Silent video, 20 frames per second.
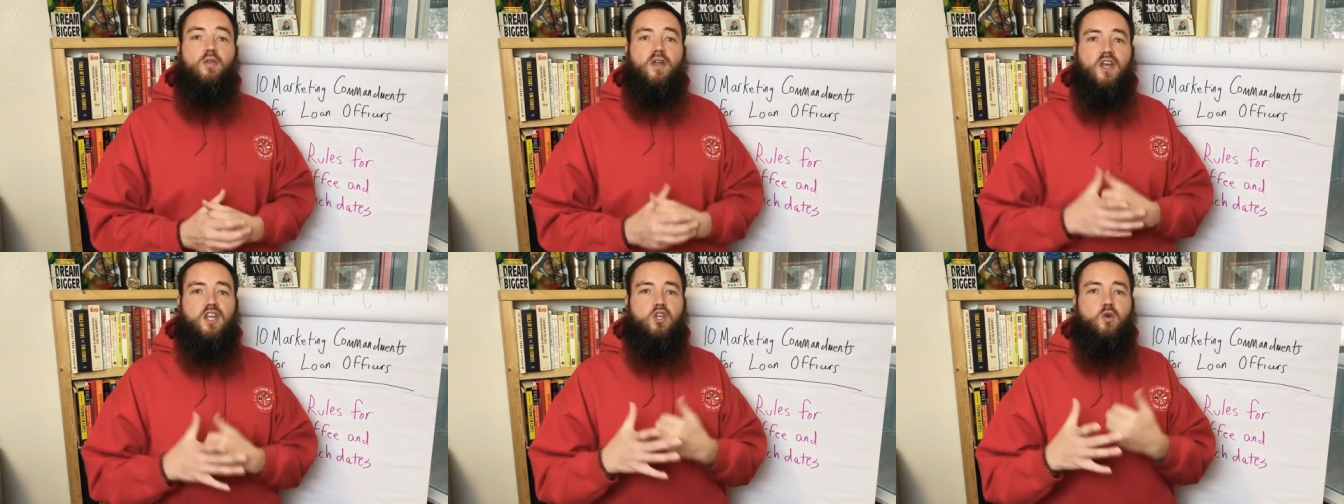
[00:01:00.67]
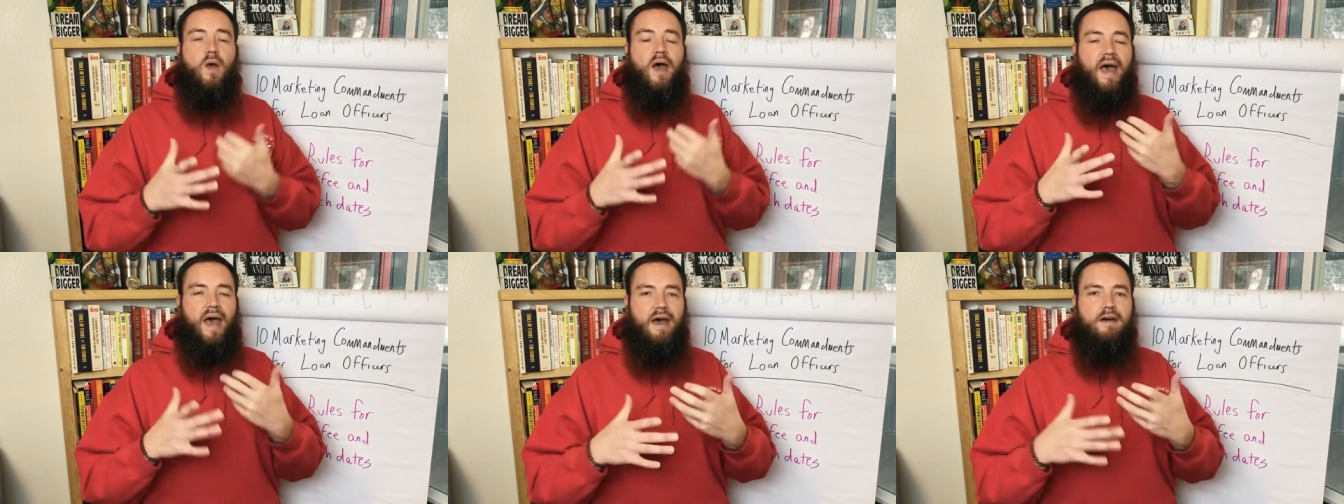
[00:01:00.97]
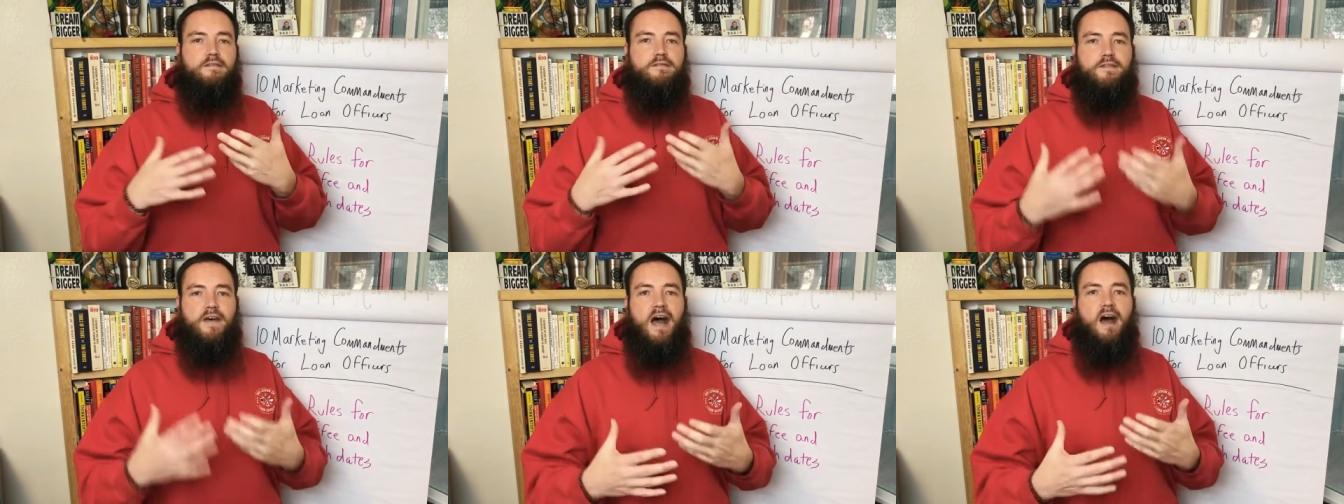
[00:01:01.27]
that you
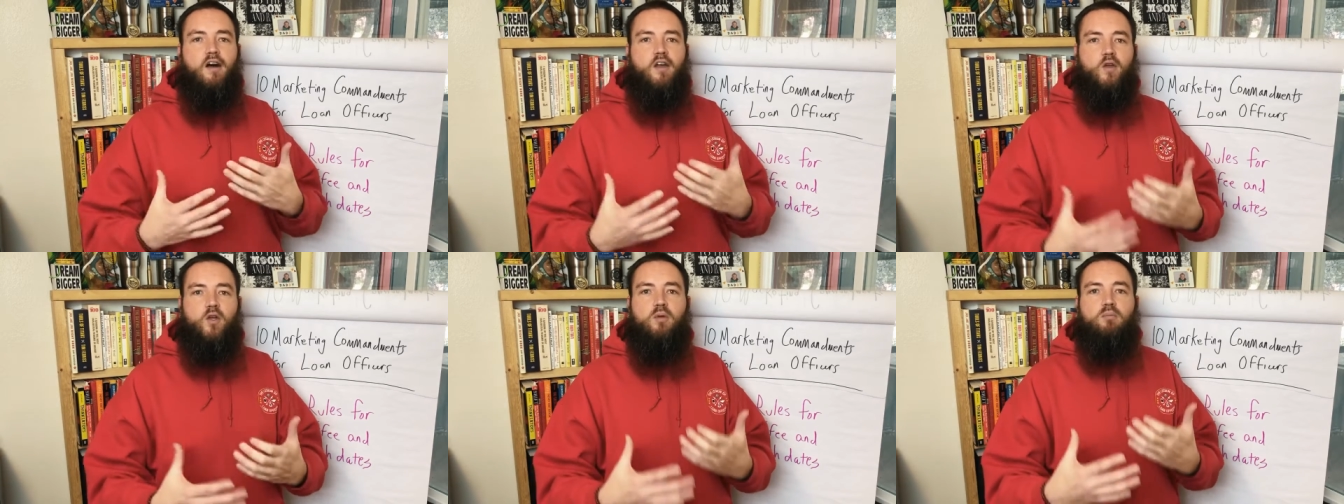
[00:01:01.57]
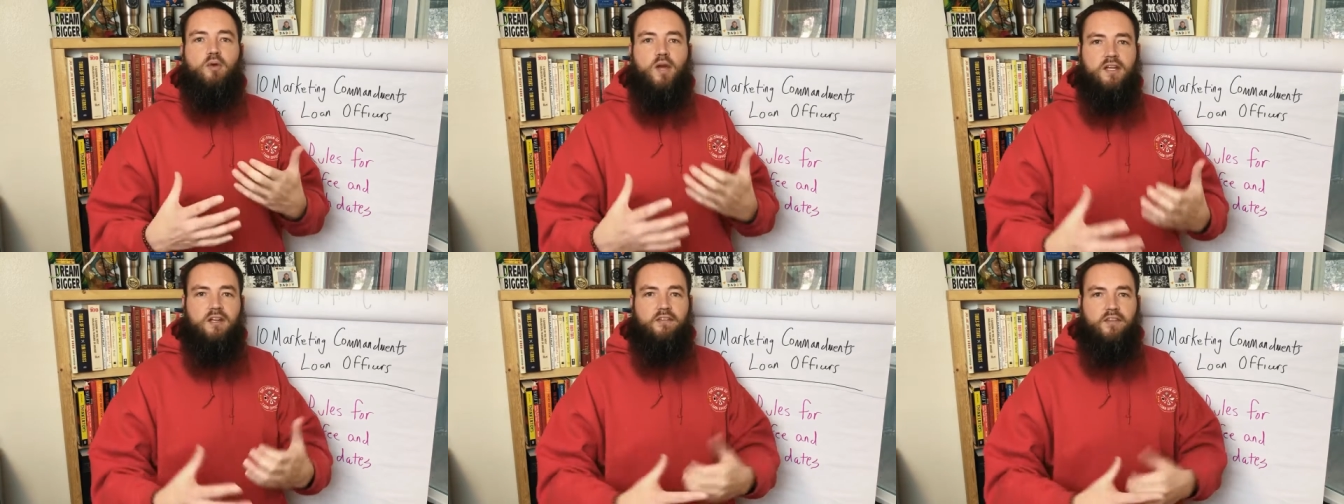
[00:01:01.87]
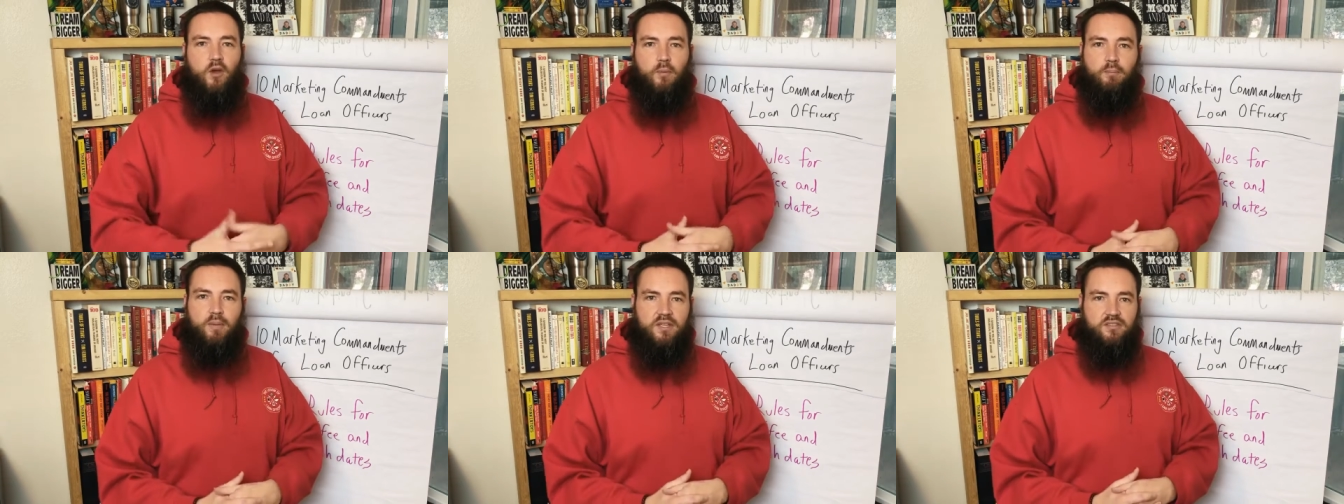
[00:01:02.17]
have value to bring to
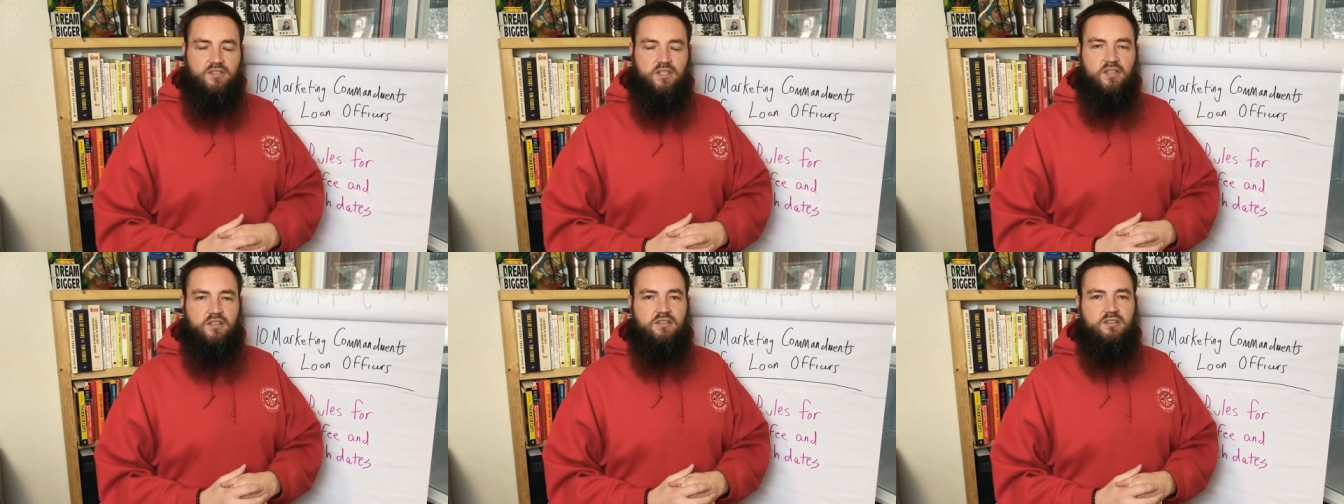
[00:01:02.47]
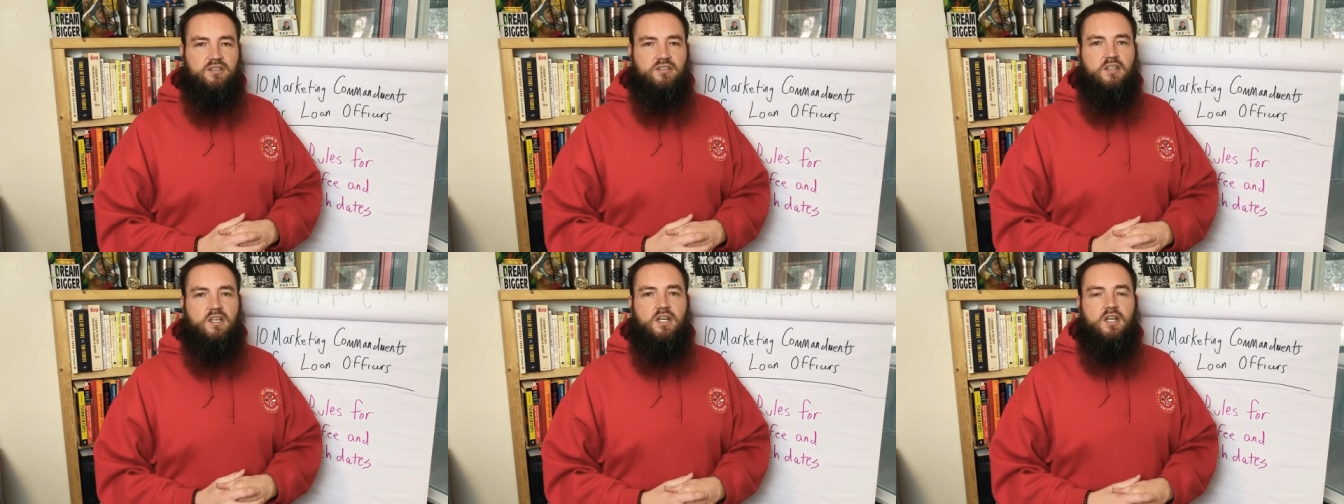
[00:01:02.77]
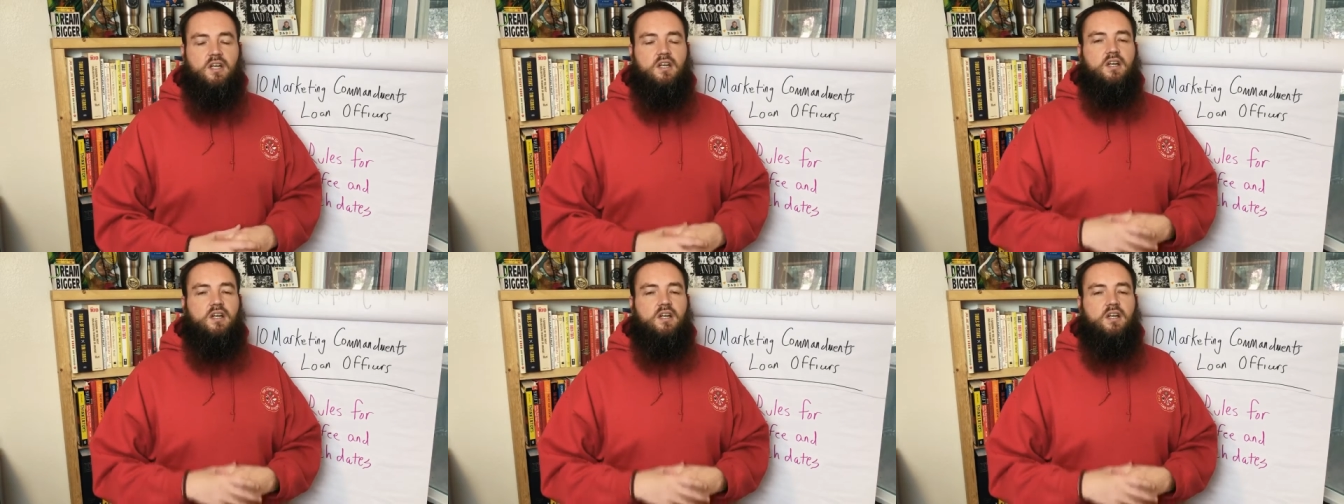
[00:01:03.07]
their business.